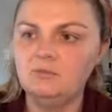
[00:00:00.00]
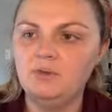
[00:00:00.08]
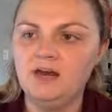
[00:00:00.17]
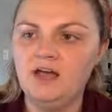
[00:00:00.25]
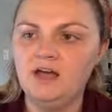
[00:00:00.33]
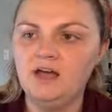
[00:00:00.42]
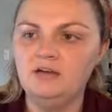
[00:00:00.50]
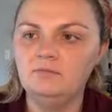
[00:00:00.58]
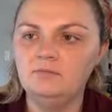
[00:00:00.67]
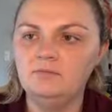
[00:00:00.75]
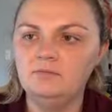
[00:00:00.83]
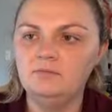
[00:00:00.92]
But
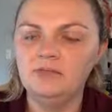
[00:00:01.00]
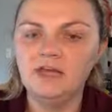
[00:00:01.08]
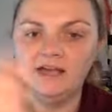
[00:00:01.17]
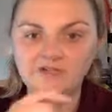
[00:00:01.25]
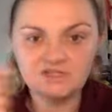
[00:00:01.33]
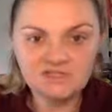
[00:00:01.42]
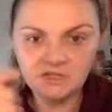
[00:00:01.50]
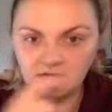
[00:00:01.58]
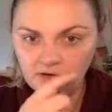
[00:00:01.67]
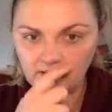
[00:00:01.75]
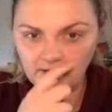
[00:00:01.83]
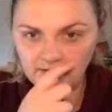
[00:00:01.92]
yeah, I just
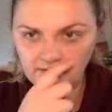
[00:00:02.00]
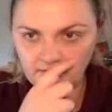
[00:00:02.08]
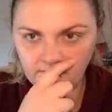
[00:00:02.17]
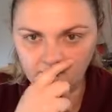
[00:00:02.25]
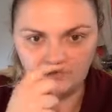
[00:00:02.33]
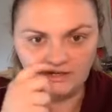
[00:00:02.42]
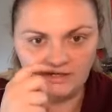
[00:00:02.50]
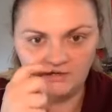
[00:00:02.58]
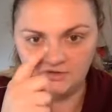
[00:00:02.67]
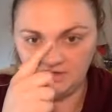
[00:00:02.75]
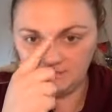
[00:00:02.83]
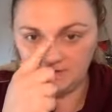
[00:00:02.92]
run it
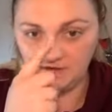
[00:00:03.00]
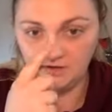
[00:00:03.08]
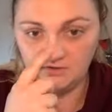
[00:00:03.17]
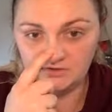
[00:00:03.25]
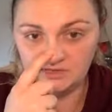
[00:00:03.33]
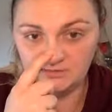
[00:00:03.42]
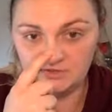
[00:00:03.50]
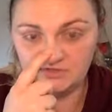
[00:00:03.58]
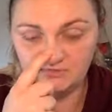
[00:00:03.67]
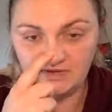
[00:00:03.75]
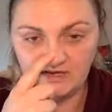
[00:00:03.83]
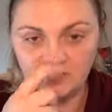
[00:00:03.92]
underneath my nose, on the bridge of
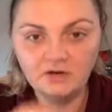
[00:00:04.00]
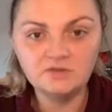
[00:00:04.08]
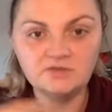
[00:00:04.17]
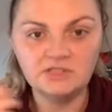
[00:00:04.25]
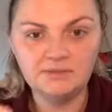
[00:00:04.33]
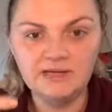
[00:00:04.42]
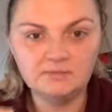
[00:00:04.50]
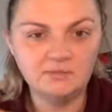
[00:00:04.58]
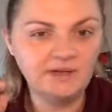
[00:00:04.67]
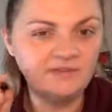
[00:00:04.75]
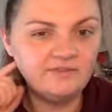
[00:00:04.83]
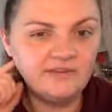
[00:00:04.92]
my nose, on the bottom of
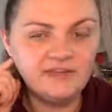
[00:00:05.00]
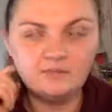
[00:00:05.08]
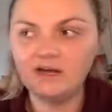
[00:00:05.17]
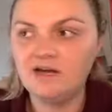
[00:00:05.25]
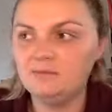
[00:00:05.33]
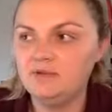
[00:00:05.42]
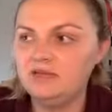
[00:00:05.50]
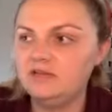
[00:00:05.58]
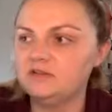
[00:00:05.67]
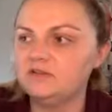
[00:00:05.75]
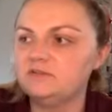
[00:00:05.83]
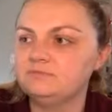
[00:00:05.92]
my feet, and behind my
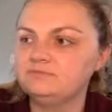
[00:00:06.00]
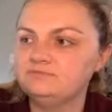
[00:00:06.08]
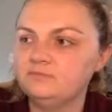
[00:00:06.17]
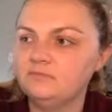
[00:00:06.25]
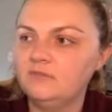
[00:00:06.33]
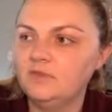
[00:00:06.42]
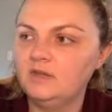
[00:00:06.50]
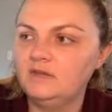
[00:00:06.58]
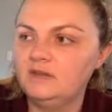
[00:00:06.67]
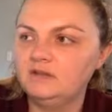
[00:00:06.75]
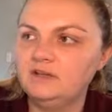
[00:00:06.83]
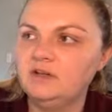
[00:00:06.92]
ears.
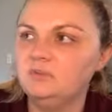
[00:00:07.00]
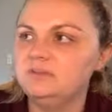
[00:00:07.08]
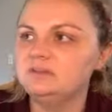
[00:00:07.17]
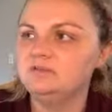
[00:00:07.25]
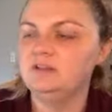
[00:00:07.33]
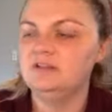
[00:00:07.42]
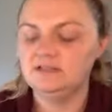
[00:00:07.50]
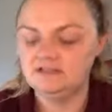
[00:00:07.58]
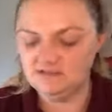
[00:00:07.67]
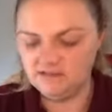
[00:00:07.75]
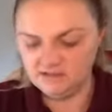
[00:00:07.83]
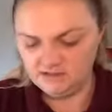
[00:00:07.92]
That really helps. I think that's
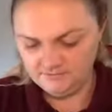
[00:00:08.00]
leaking.